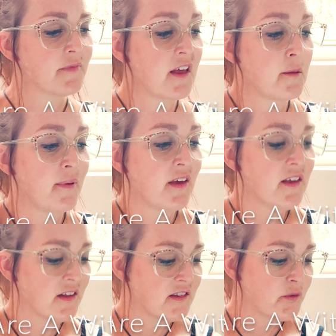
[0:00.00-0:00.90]
and it
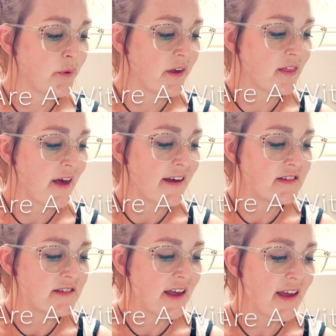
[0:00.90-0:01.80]
begins with
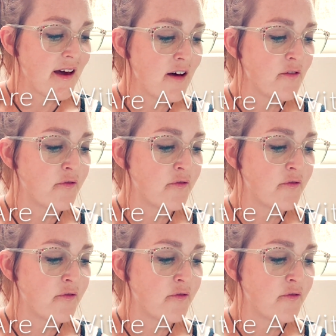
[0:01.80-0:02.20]
Isaiah